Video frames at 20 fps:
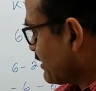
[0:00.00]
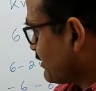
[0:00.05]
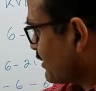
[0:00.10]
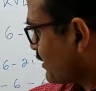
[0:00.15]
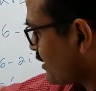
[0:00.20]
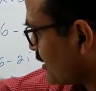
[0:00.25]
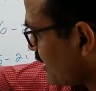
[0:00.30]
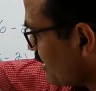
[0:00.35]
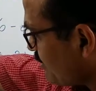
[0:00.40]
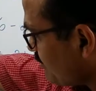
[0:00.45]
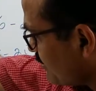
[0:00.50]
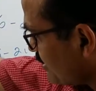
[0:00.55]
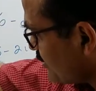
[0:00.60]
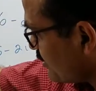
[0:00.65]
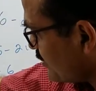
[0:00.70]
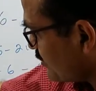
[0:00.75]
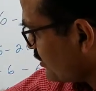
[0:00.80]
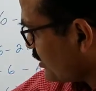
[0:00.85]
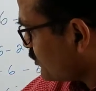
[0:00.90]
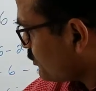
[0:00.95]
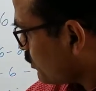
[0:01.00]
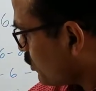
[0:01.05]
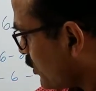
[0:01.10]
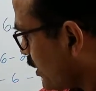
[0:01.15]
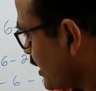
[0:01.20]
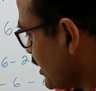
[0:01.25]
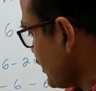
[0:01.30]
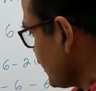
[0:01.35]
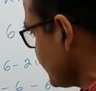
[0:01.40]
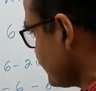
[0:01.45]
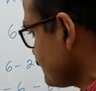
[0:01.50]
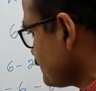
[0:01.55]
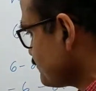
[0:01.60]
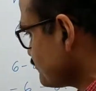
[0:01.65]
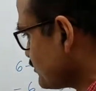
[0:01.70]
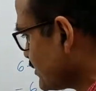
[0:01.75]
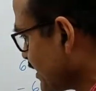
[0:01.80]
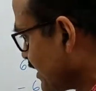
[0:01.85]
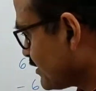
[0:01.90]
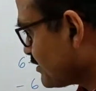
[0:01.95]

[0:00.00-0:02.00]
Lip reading: the current reaches this point, it's